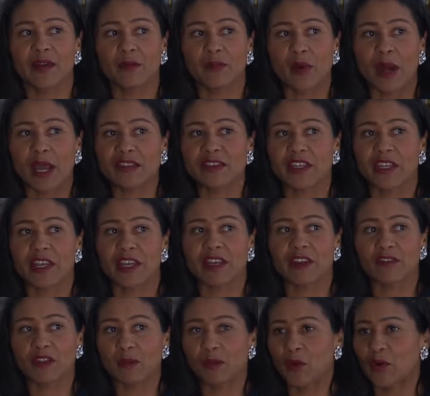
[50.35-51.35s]
President
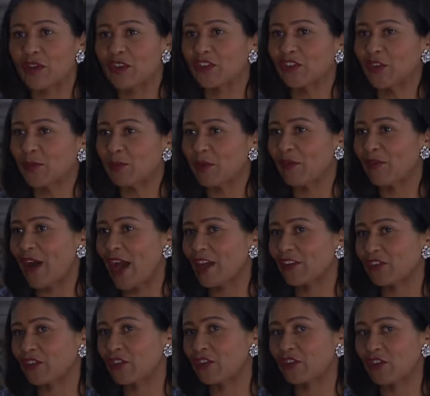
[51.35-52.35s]
of the Board of
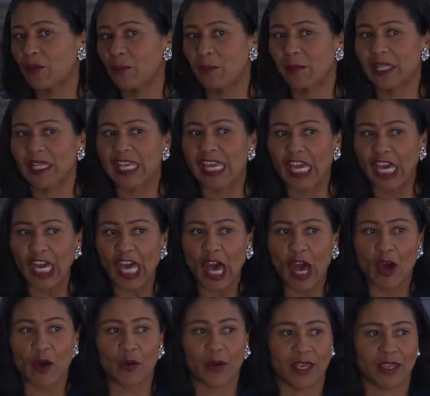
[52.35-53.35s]
Supervisors, Malia
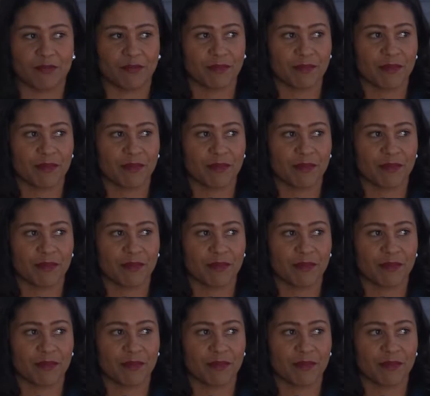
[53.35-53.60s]
Cohen.